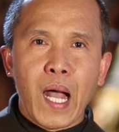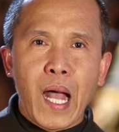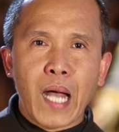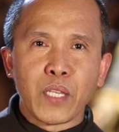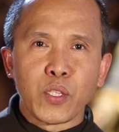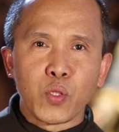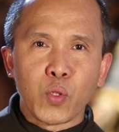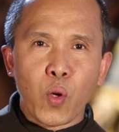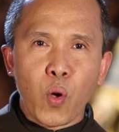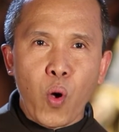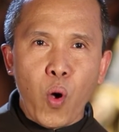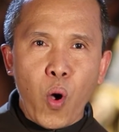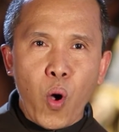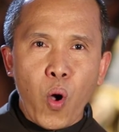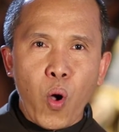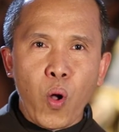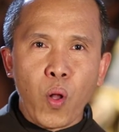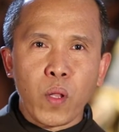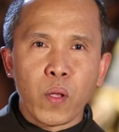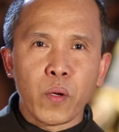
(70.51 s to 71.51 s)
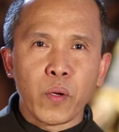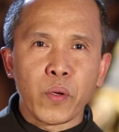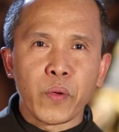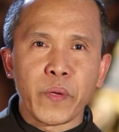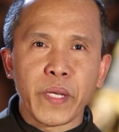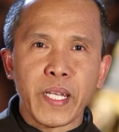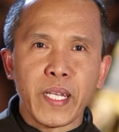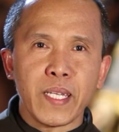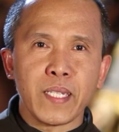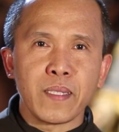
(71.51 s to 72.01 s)
and to all who
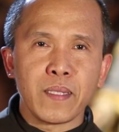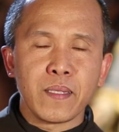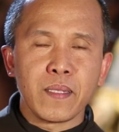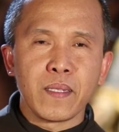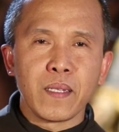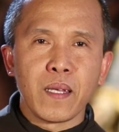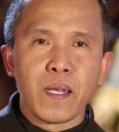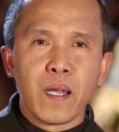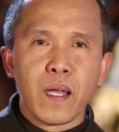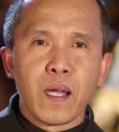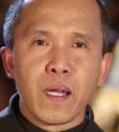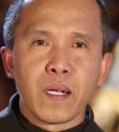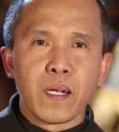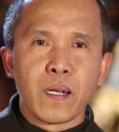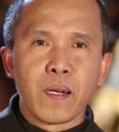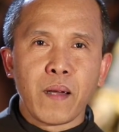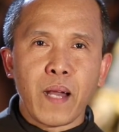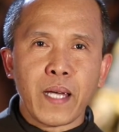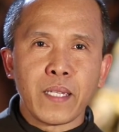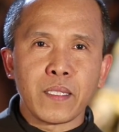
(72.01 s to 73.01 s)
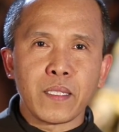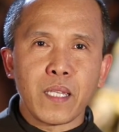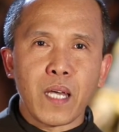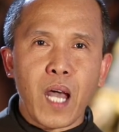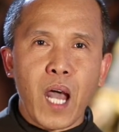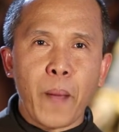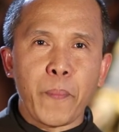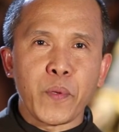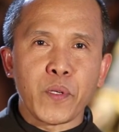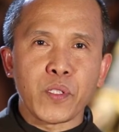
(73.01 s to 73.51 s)
read it, grant
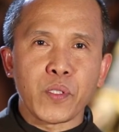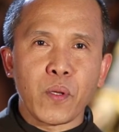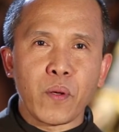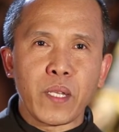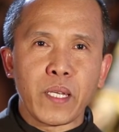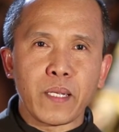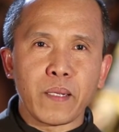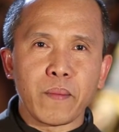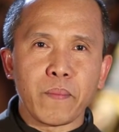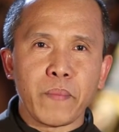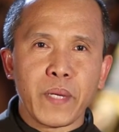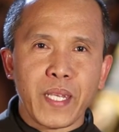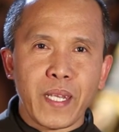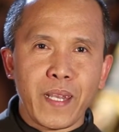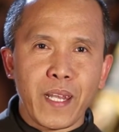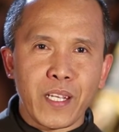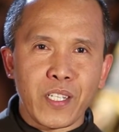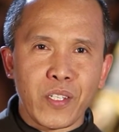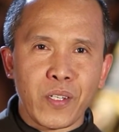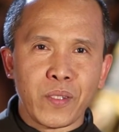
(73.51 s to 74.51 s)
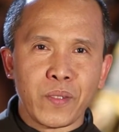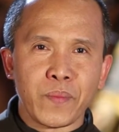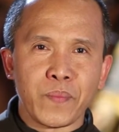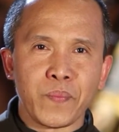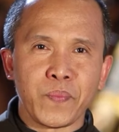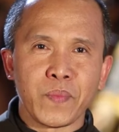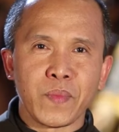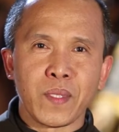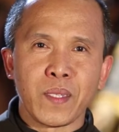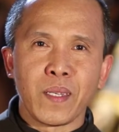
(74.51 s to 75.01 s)
apostolic benediction."
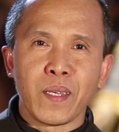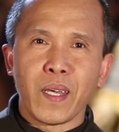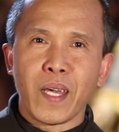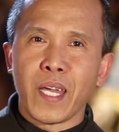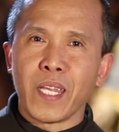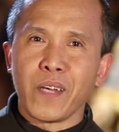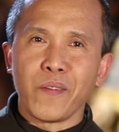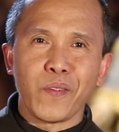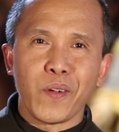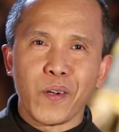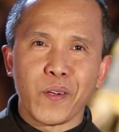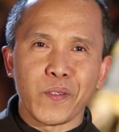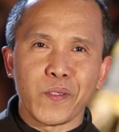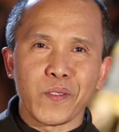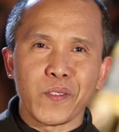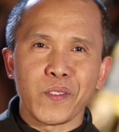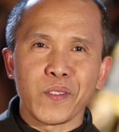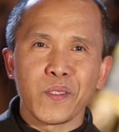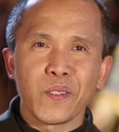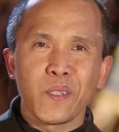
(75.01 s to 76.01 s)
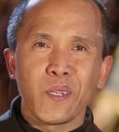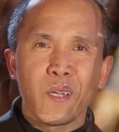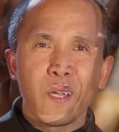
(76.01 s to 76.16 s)
End of quotes.